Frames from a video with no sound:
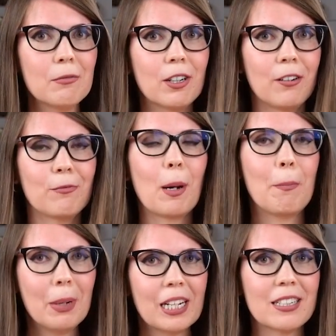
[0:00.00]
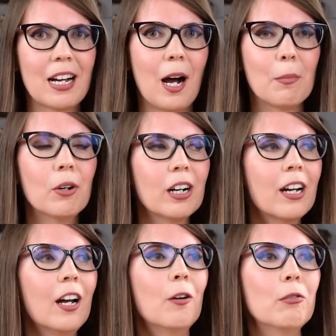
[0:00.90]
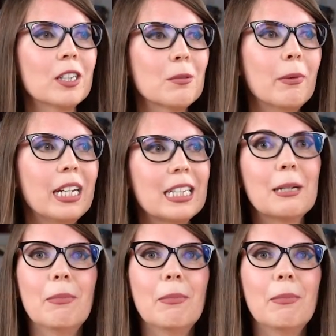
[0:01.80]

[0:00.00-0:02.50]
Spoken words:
one of my biggest armor, was made in